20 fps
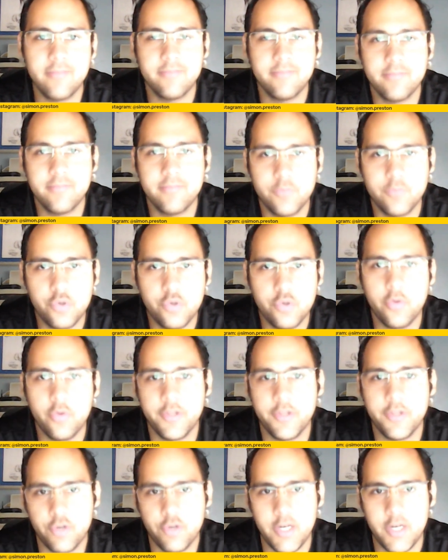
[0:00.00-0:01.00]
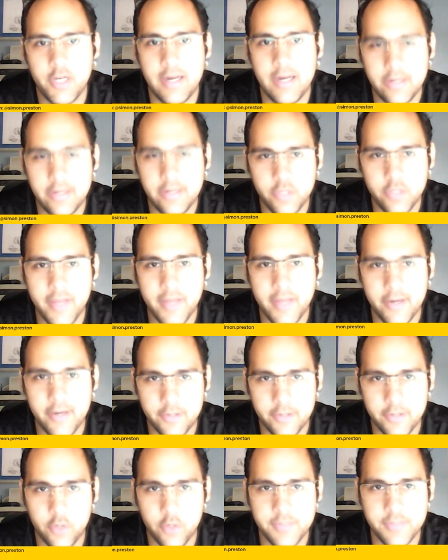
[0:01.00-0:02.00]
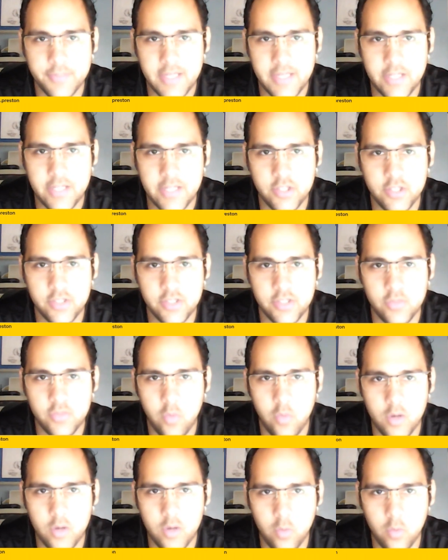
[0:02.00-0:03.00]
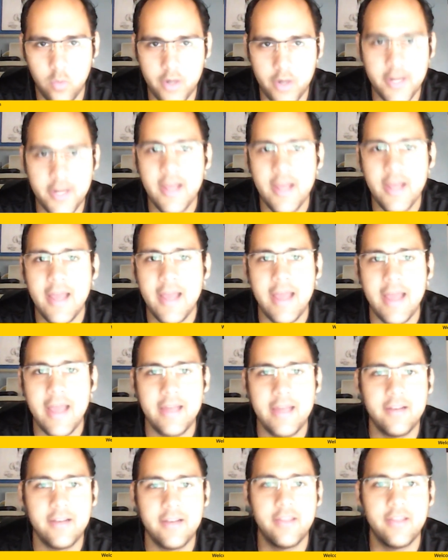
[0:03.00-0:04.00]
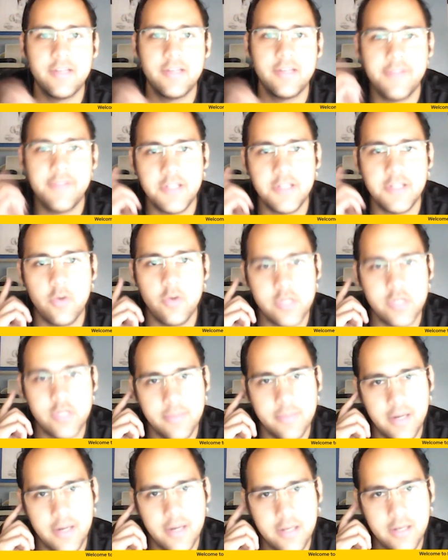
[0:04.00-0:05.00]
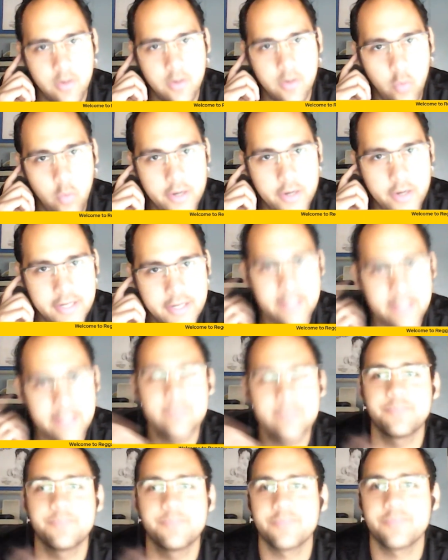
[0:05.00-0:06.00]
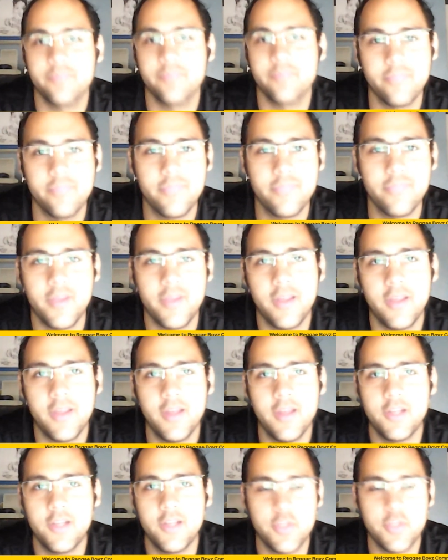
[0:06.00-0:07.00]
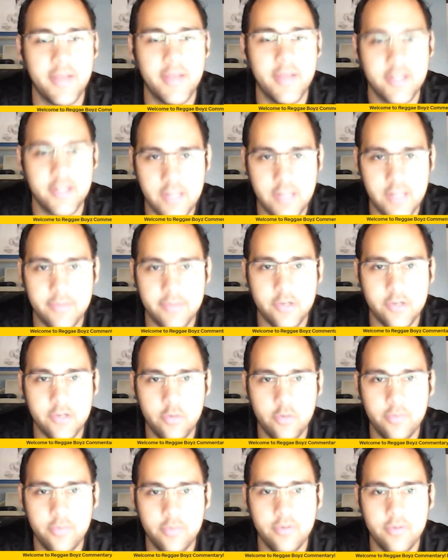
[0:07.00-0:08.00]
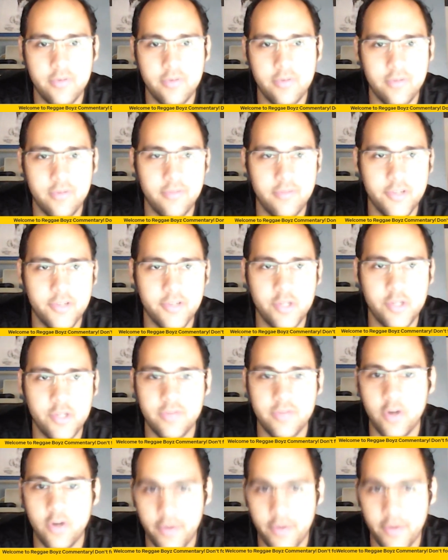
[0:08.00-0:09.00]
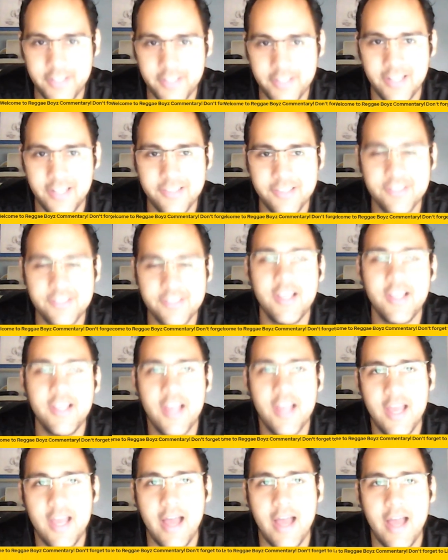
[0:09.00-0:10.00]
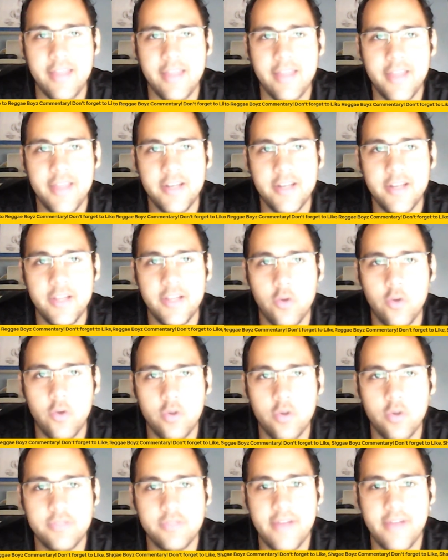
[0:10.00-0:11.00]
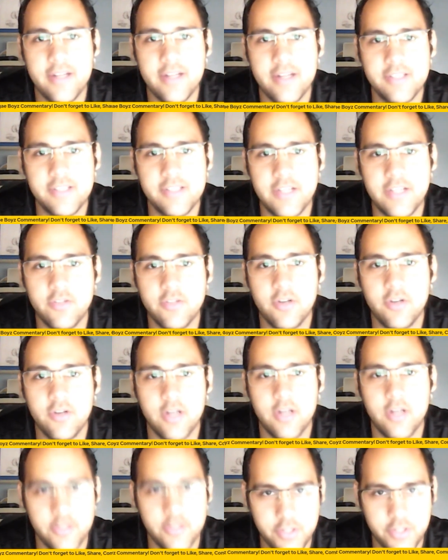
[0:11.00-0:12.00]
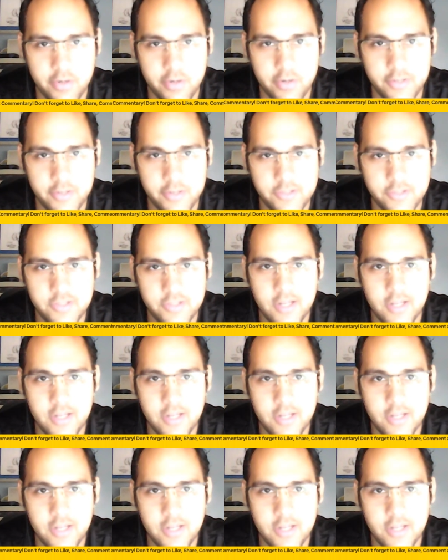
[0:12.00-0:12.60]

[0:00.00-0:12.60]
drew with Trinidad and Tobago in the group stages 1-1, and they defeated Guatemala 1-0. Jamaica topped the group, virtue of a coin toss, and then in the quarterfinals they took on Honduras.